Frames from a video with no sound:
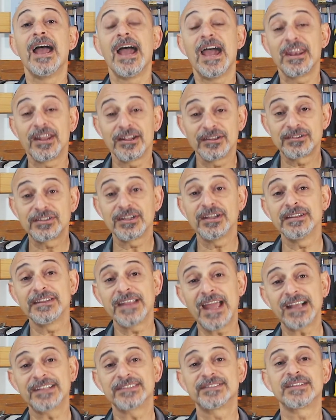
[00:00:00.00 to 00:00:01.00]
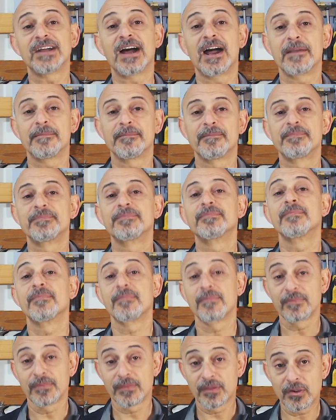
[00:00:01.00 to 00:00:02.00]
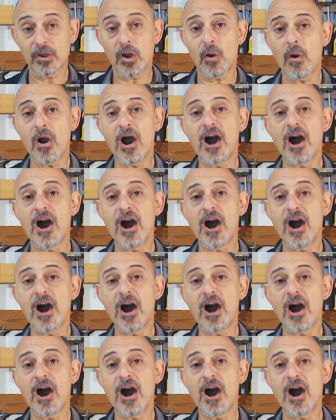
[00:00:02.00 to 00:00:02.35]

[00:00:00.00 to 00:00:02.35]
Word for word: And until next time, go